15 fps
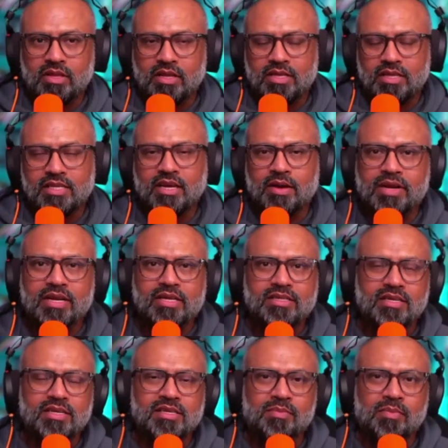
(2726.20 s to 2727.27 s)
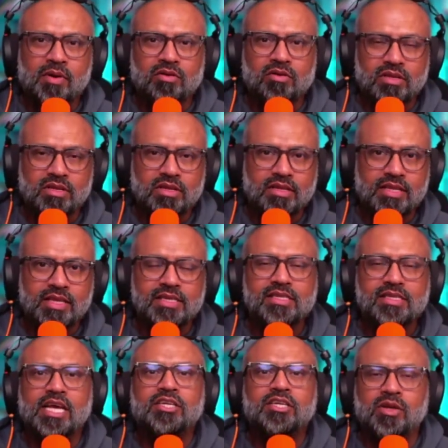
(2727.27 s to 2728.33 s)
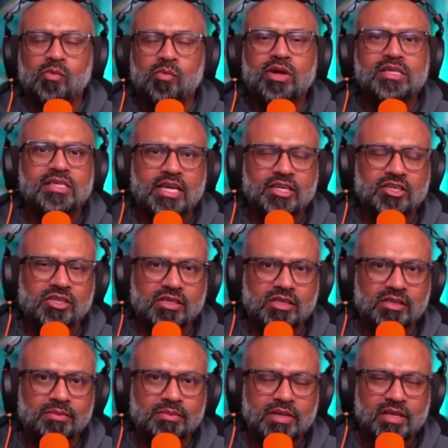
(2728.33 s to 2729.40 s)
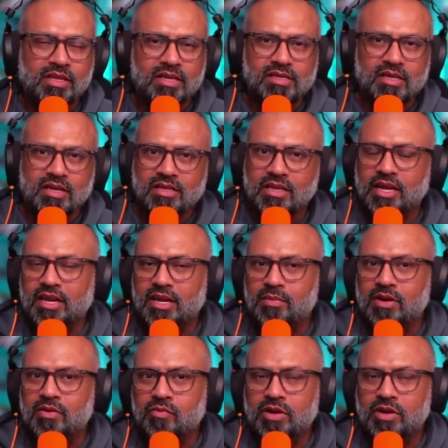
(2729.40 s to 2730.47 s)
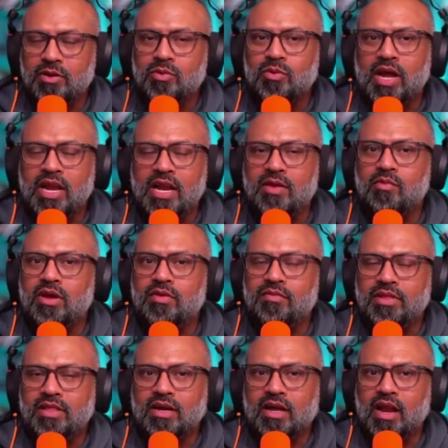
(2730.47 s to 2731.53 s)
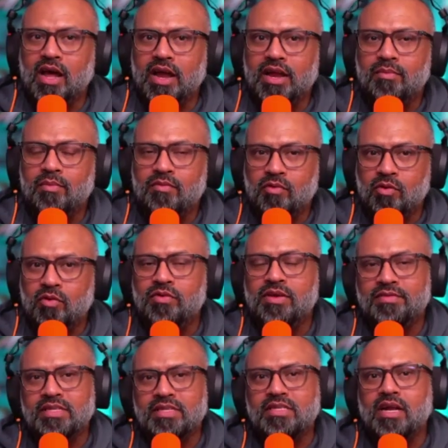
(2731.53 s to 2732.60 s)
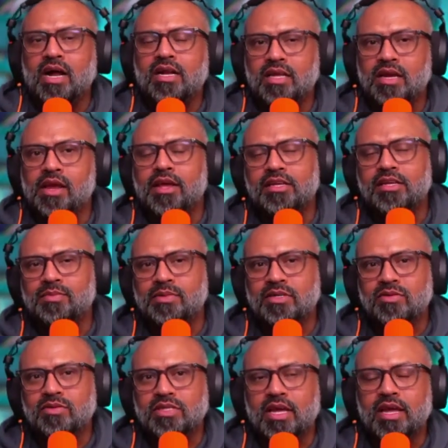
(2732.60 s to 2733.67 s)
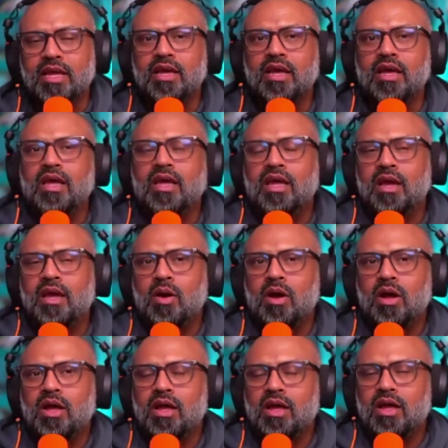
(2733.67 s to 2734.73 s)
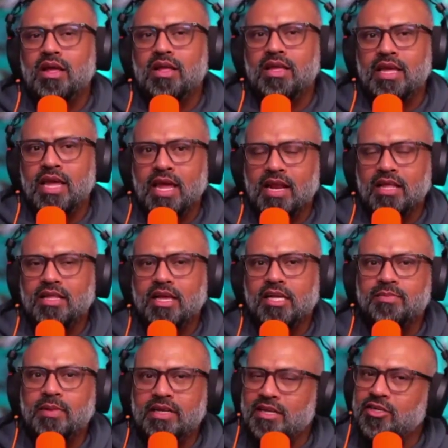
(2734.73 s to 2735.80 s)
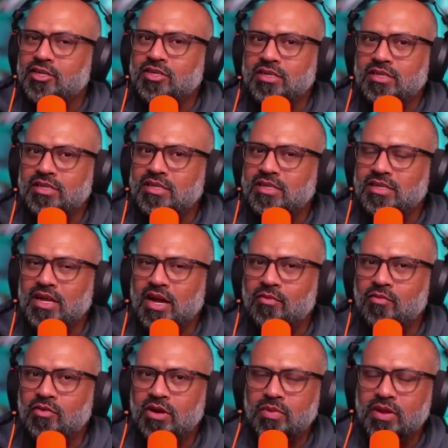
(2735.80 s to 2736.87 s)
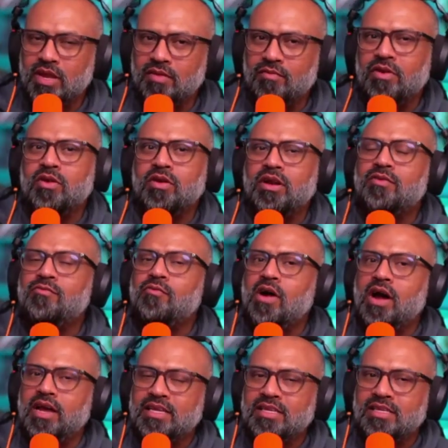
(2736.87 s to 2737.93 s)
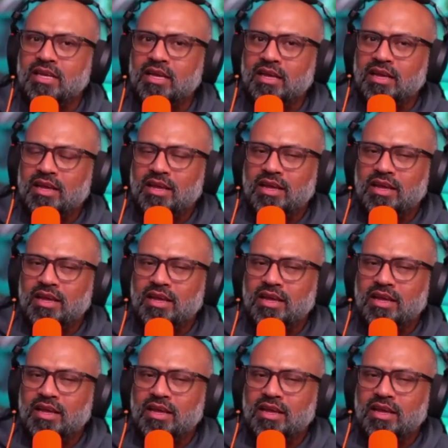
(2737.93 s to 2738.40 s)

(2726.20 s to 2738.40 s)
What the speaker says: this competency is about this session, one session, but there is another agreement we do anyway with the client before we even start the engagement to say, here are the expectations. I wouldn't be giving you advice,